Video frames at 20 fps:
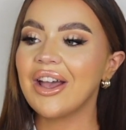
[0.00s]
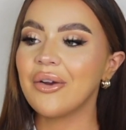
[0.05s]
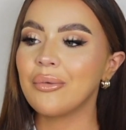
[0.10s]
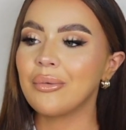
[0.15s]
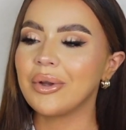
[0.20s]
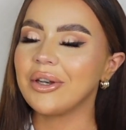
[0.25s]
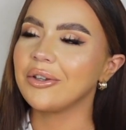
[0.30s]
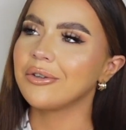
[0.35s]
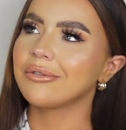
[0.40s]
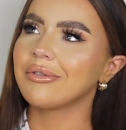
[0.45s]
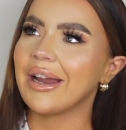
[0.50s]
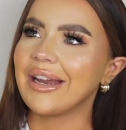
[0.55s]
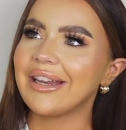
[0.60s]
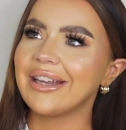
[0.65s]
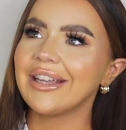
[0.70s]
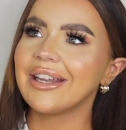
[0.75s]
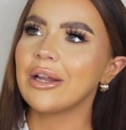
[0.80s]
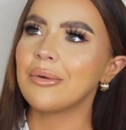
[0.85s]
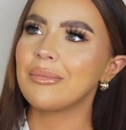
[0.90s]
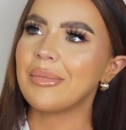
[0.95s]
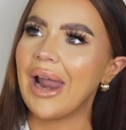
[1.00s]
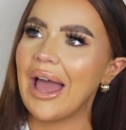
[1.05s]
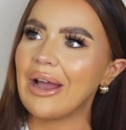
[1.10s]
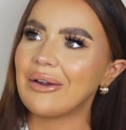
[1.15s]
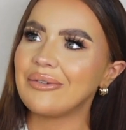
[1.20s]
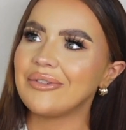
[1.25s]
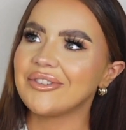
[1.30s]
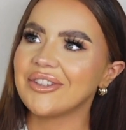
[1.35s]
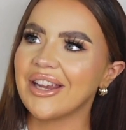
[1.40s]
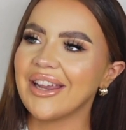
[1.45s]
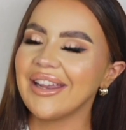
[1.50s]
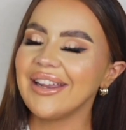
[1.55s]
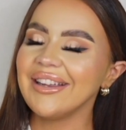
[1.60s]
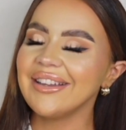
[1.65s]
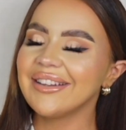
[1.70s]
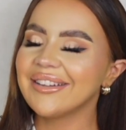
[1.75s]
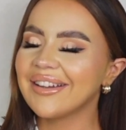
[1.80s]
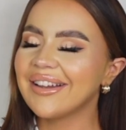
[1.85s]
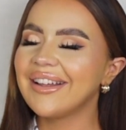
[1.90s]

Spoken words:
When it's raining and I'm lounging,